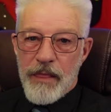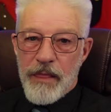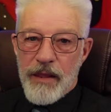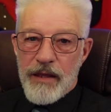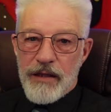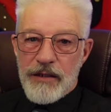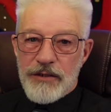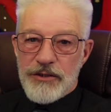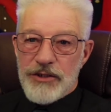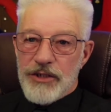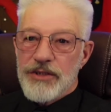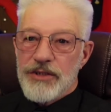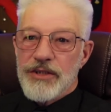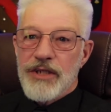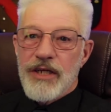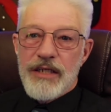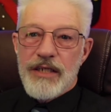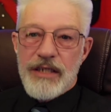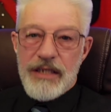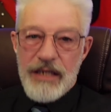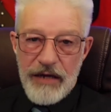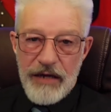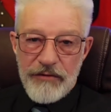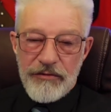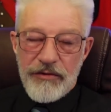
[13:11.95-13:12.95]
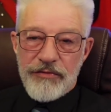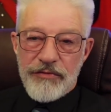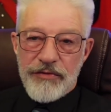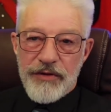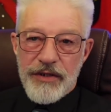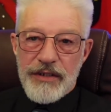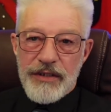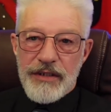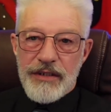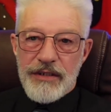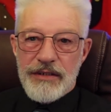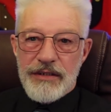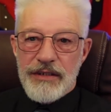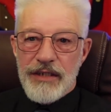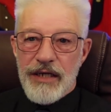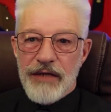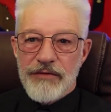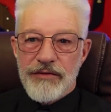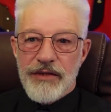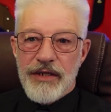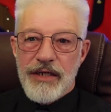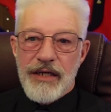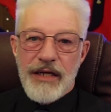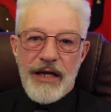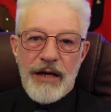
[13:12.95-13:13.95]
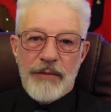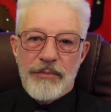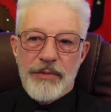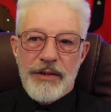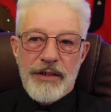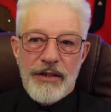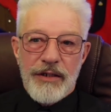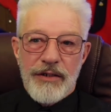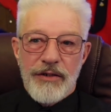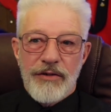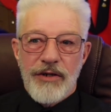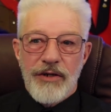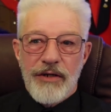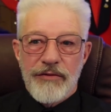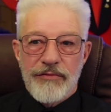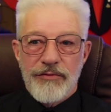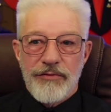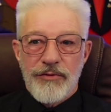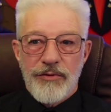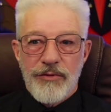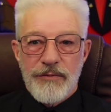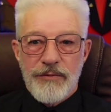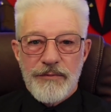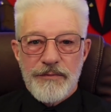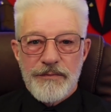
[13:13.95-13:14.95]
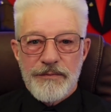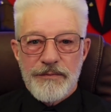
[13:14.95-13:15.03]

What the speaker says: It's just another thing that you have to get up in the night for.